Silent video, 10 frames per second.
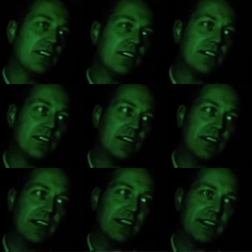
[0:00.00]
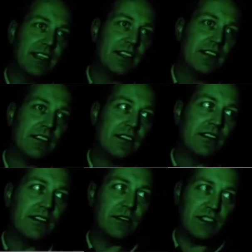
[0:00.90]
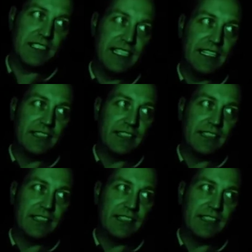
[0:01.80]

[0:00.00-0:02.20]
I heard that. That was a tin.